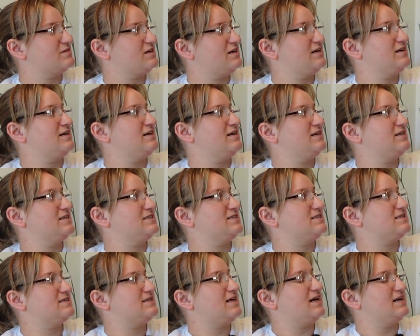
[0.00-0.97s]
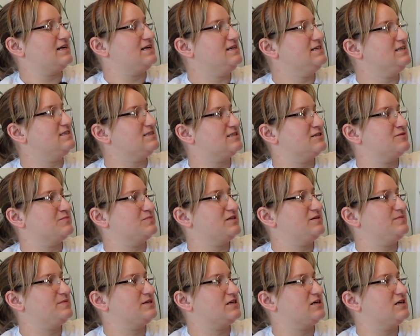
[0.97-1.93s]
and that is simply
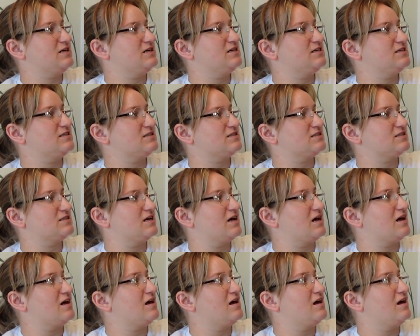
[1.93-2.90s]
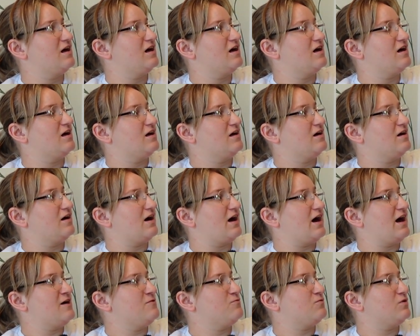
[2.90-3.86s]
because
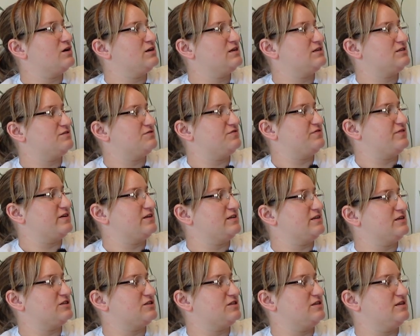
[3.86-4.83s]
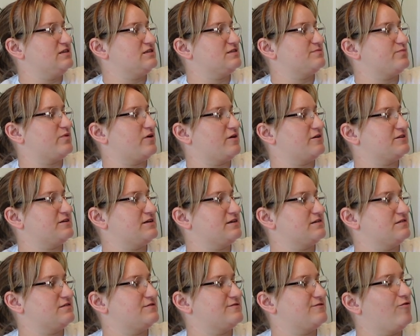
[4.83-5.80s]
I wanted to finish this
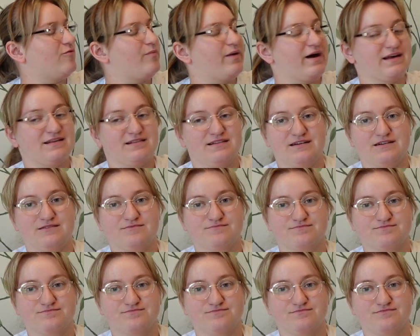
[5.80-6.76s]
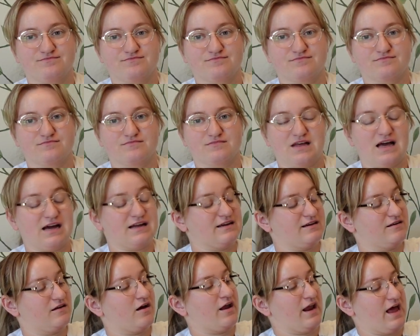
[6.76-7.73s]
project so badly. I
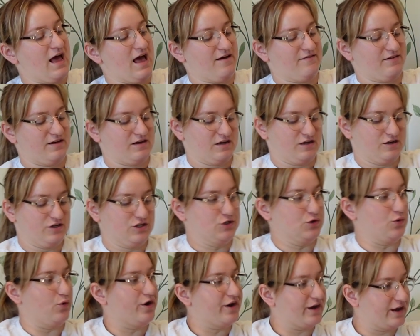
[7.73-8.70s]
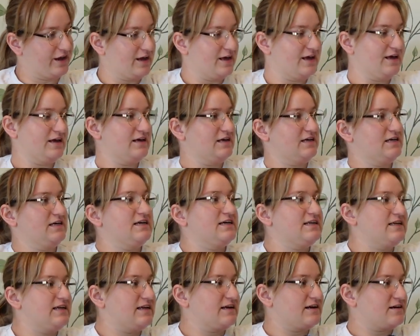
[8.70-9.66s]
did not have any joy in
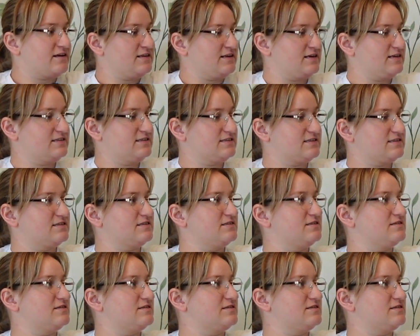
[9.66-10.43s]
knitting on this